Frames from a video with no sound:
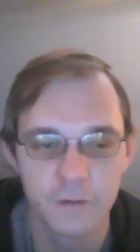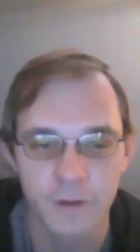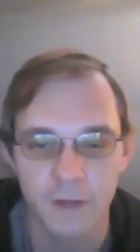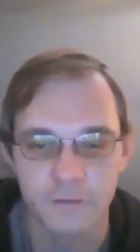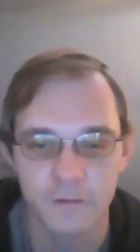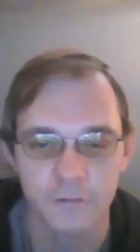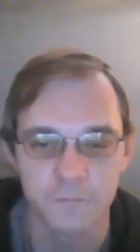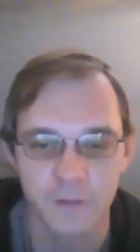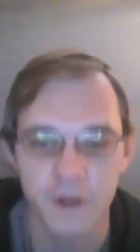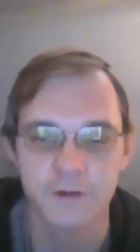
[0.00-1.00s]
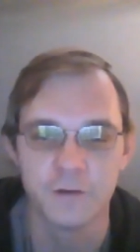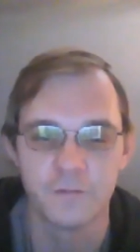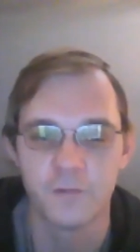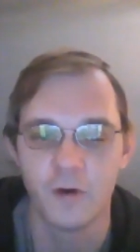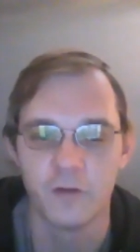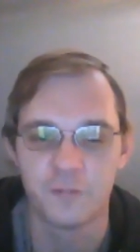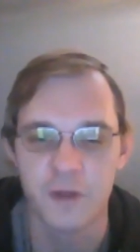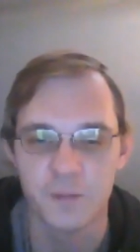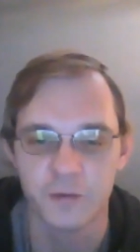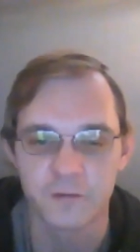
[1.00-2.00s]
That's an invasion of
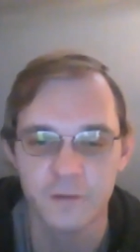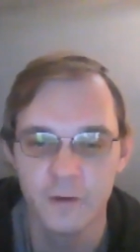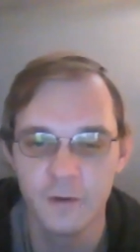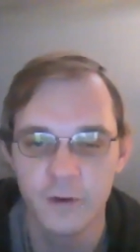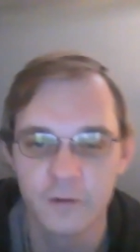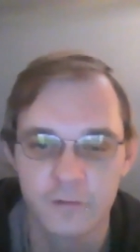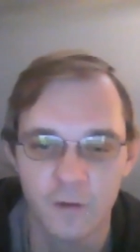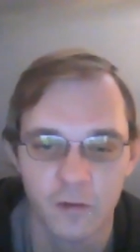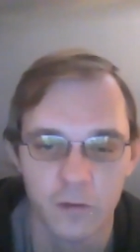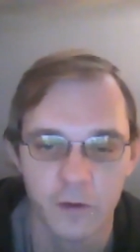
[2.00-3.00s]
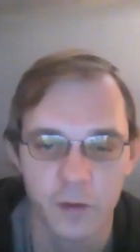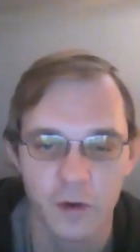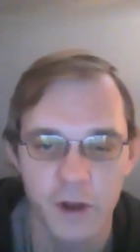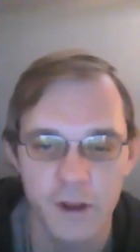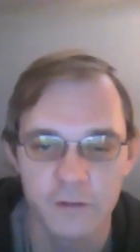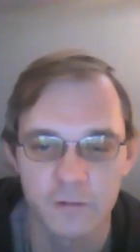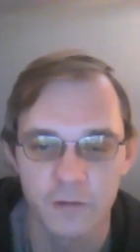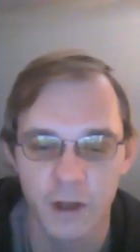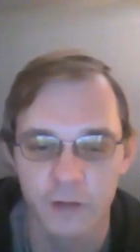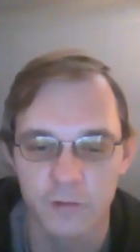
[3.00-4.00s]
people's civil liberties
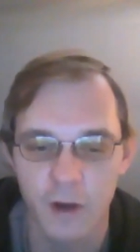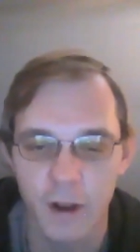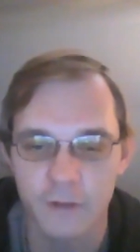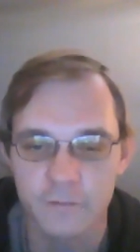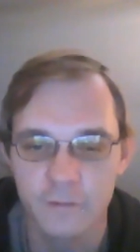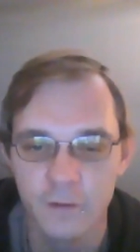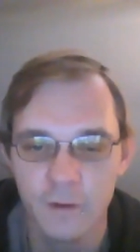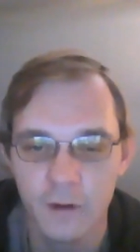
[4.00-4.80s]
and rights.